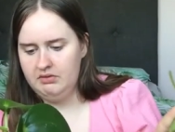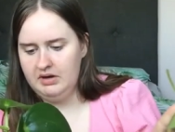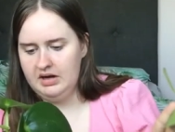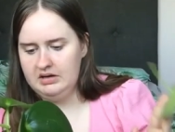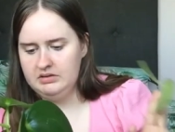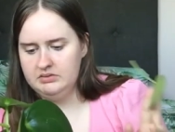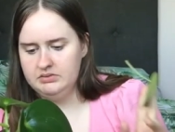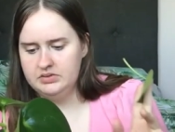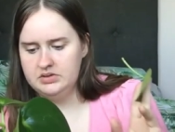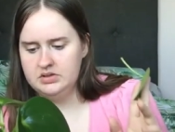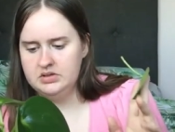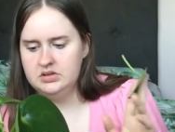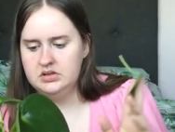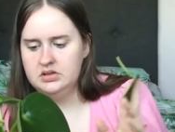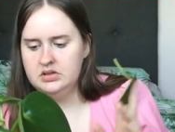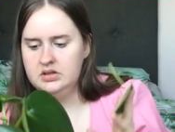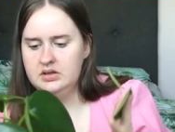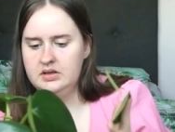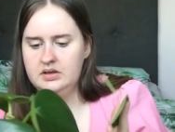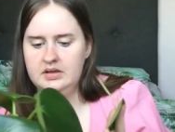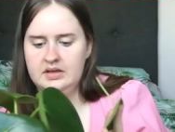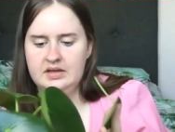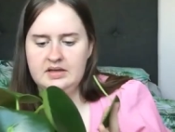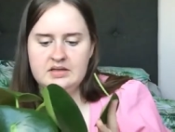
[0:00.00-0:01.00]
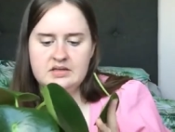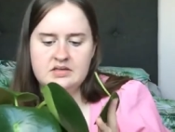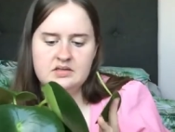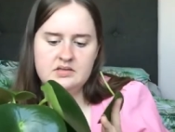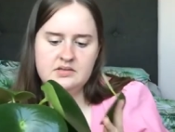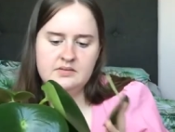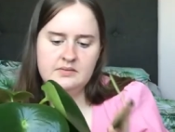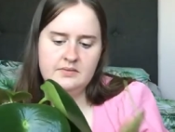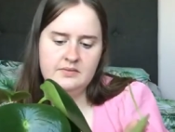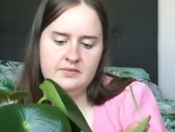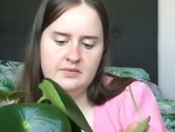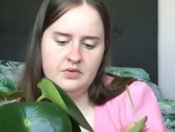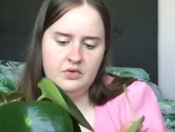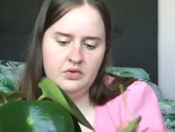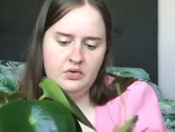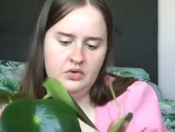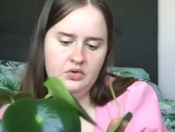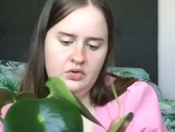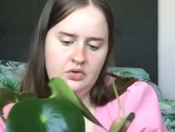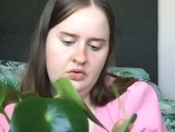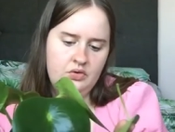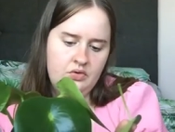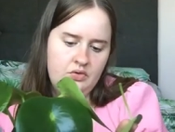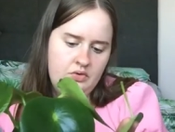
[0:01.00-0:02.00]
around in this
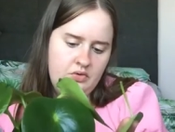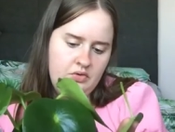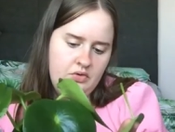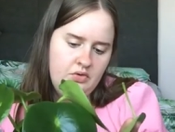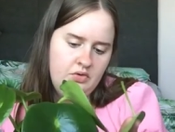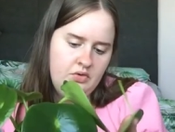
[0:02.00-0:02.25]
for